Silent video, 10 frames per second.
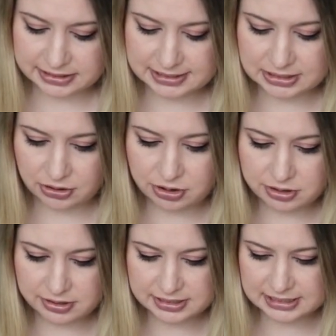So
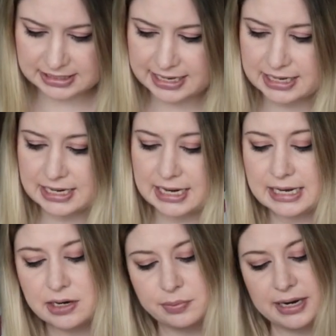this is like an
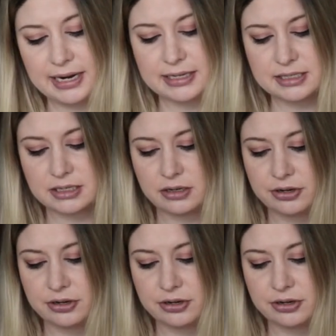inner mask.